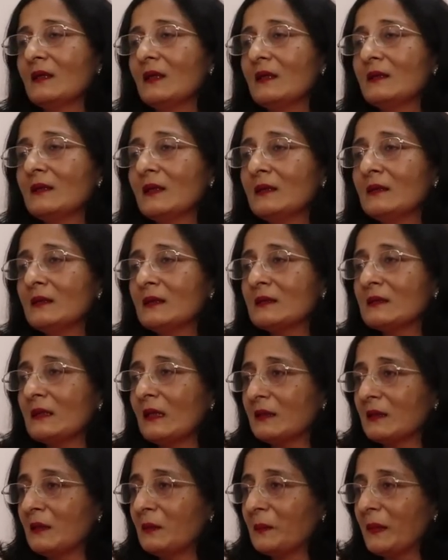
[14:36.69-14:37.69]
And then they
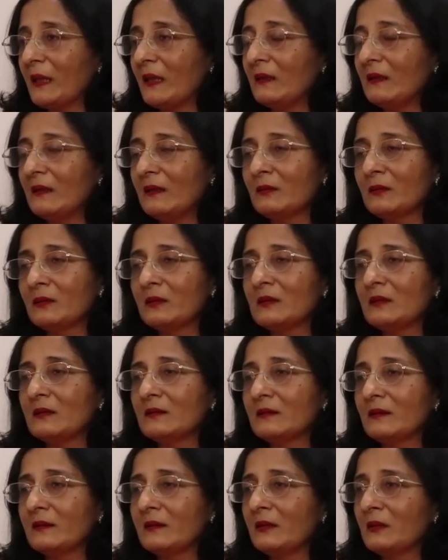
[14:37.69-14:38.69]
start complaining, oh, this
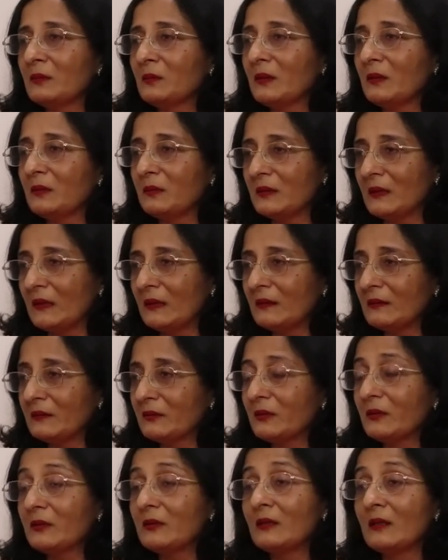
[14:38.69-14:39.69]
is a terrible hotel.
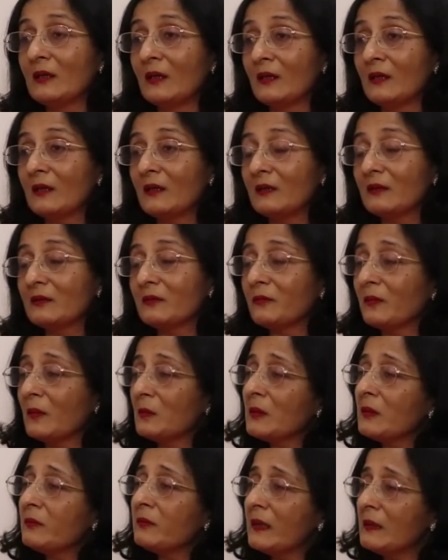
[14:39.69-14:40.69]
So
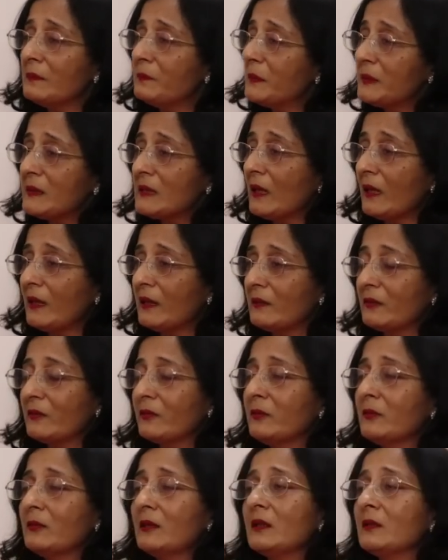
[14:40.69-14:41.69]
from the website,
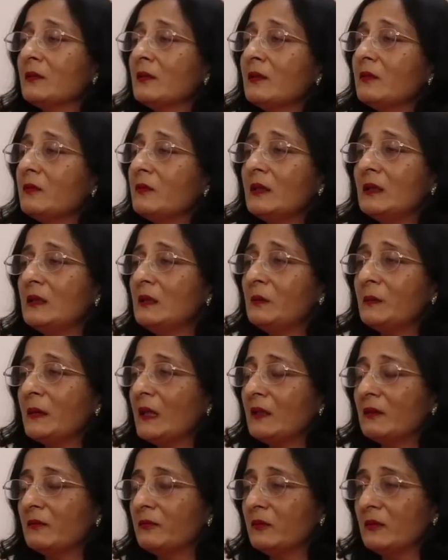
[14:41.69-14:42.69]
you cannot really
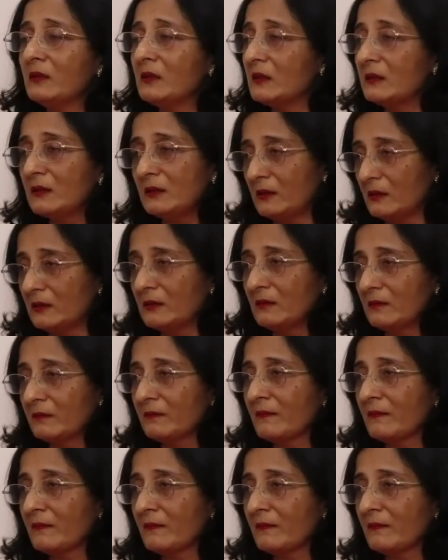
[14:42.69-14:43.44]
make a full decision.